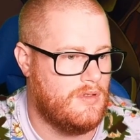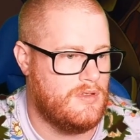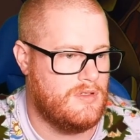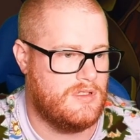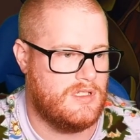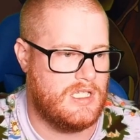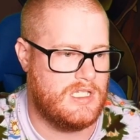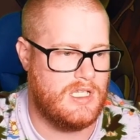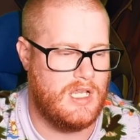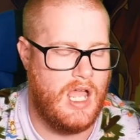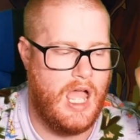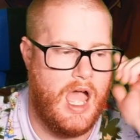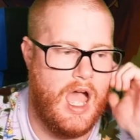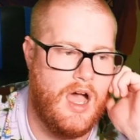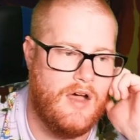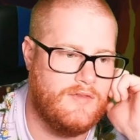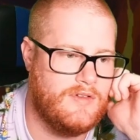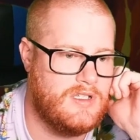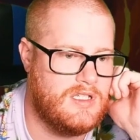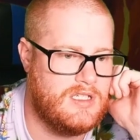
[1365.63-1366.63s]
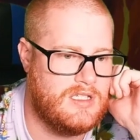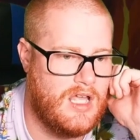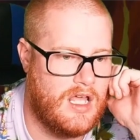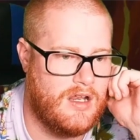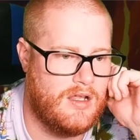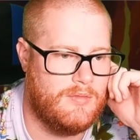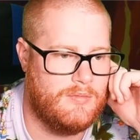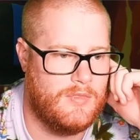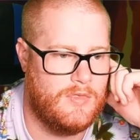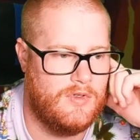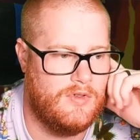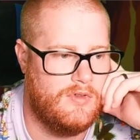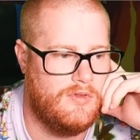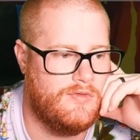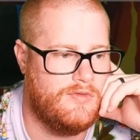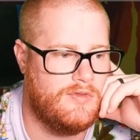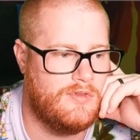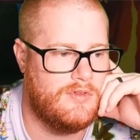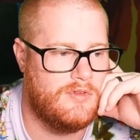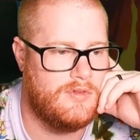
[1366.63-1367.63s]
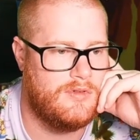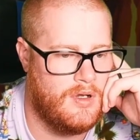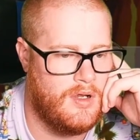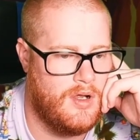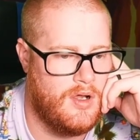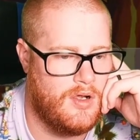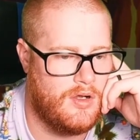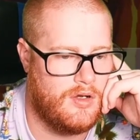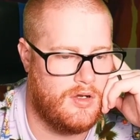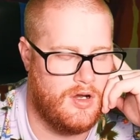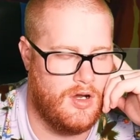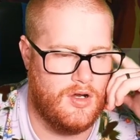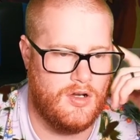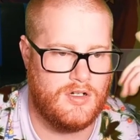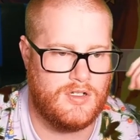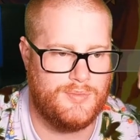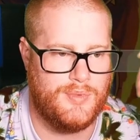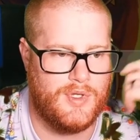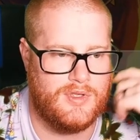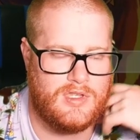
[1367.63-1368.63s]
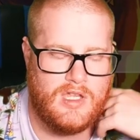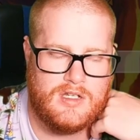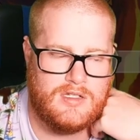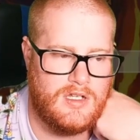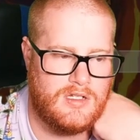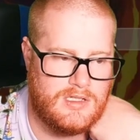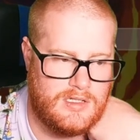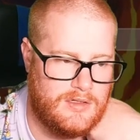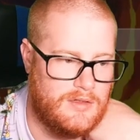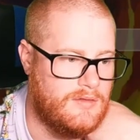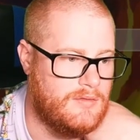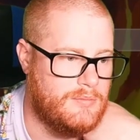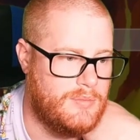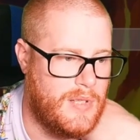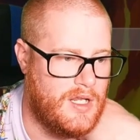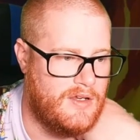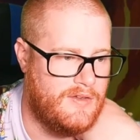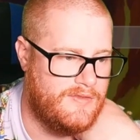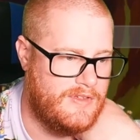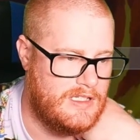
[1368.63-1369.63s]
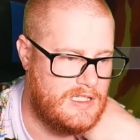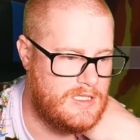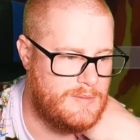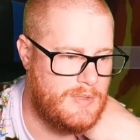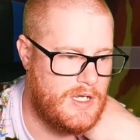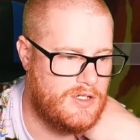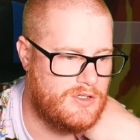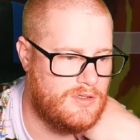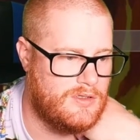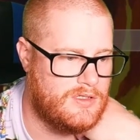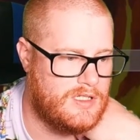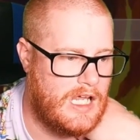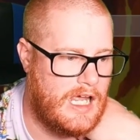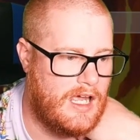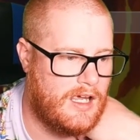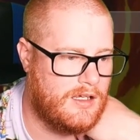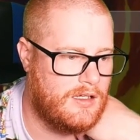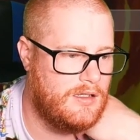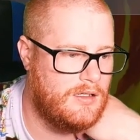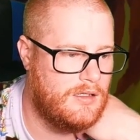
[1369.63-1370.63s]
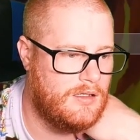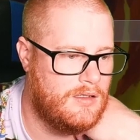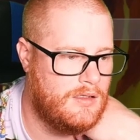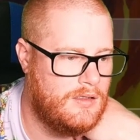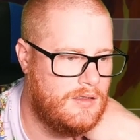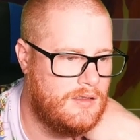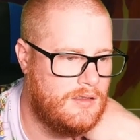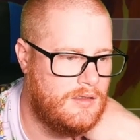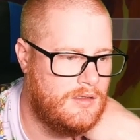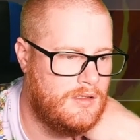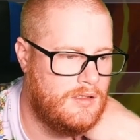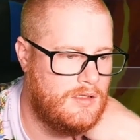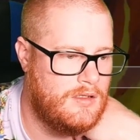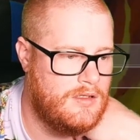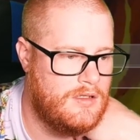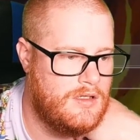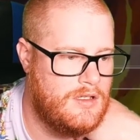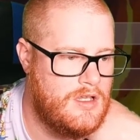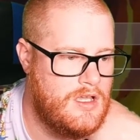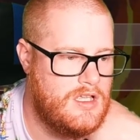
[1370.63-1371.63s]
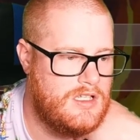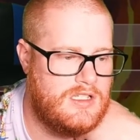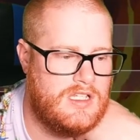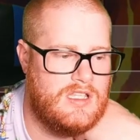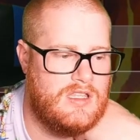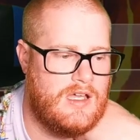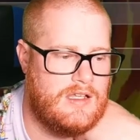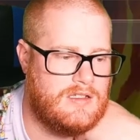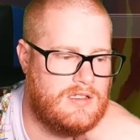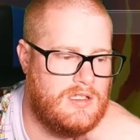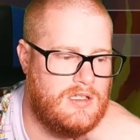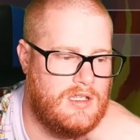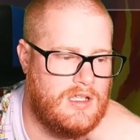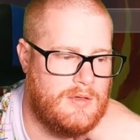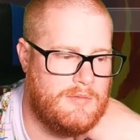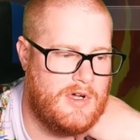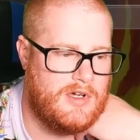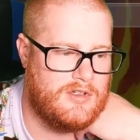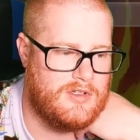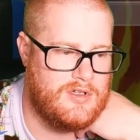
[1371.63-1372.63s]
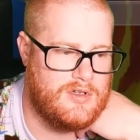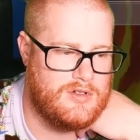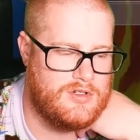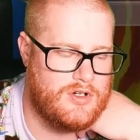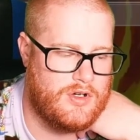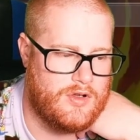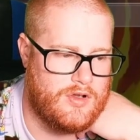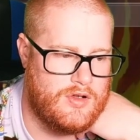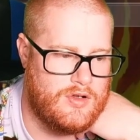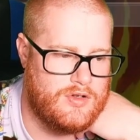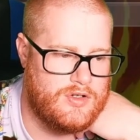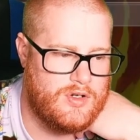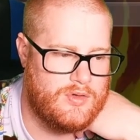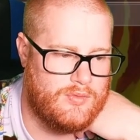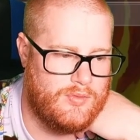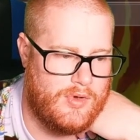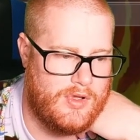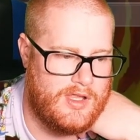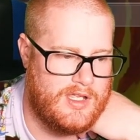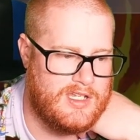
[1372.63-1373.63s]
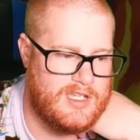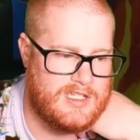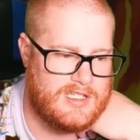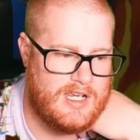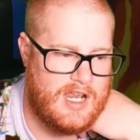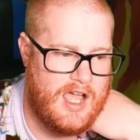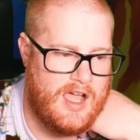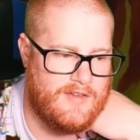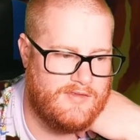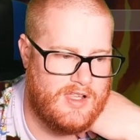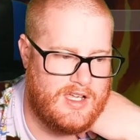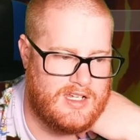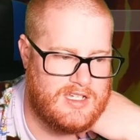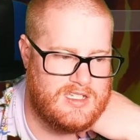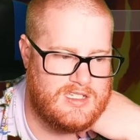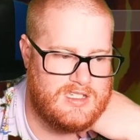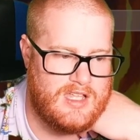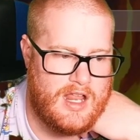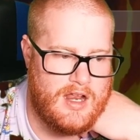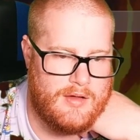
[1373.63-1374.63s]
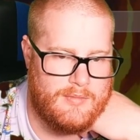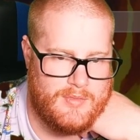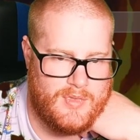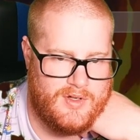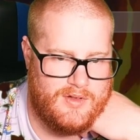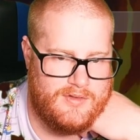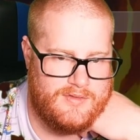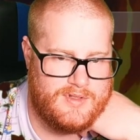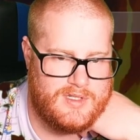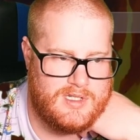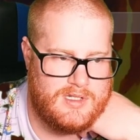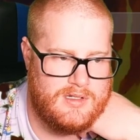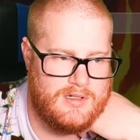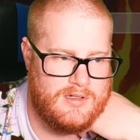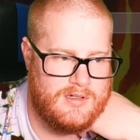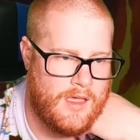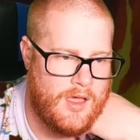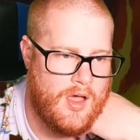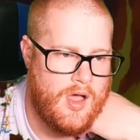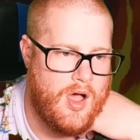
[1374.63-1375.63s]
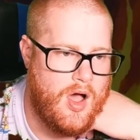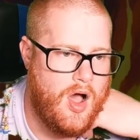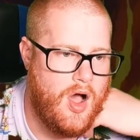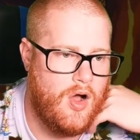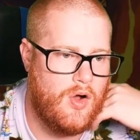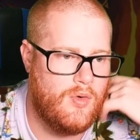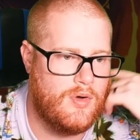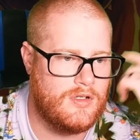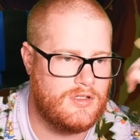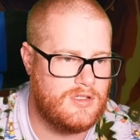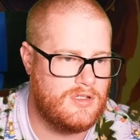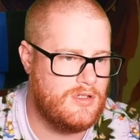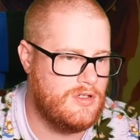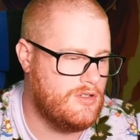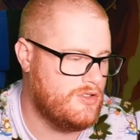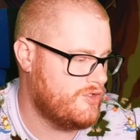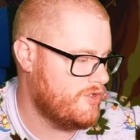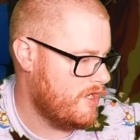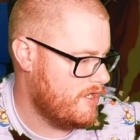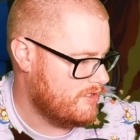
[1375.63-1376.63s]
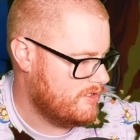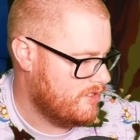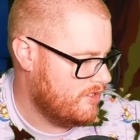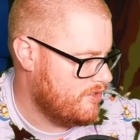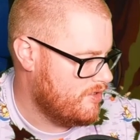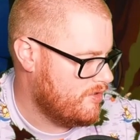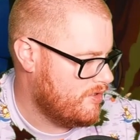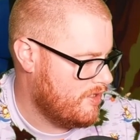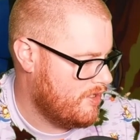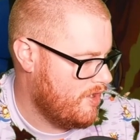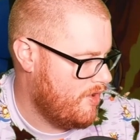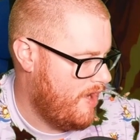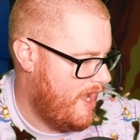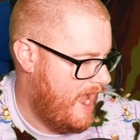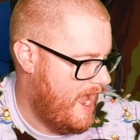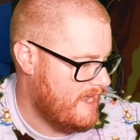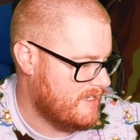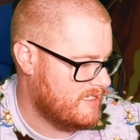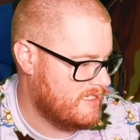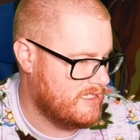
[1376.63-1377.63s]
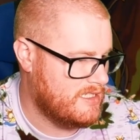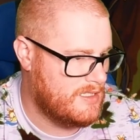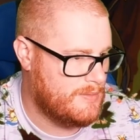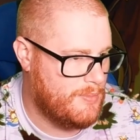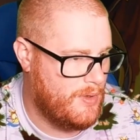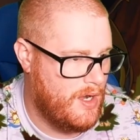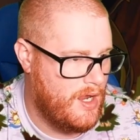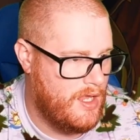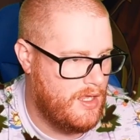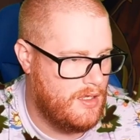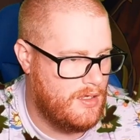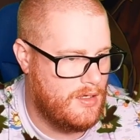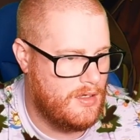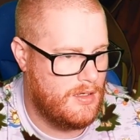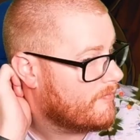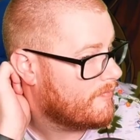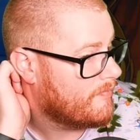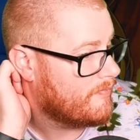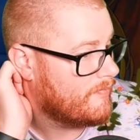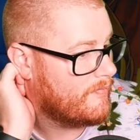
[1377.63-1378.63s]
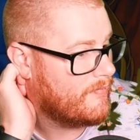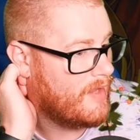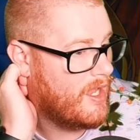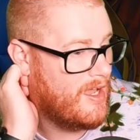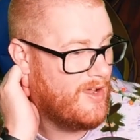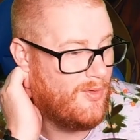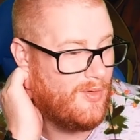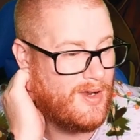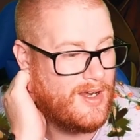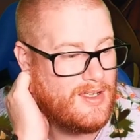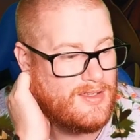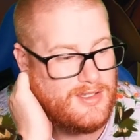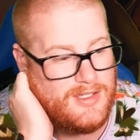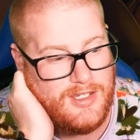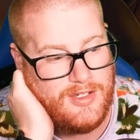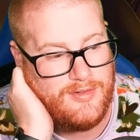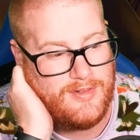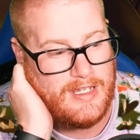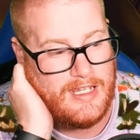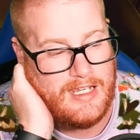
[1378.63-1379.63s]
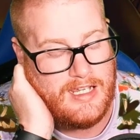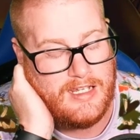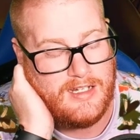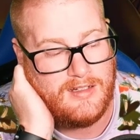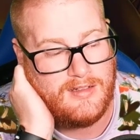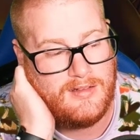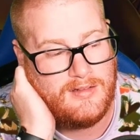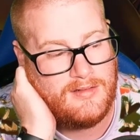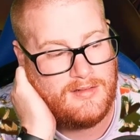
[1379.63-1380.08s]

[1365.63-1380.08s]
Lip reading: Does it have a setup move? Curse, but that doesn't benefit special attack. See, that's the thing about Goodra. Goodra really doesn't have like setup moves. Oh, well, it's Goodra, so you could go Acid Spray. And what else do you need?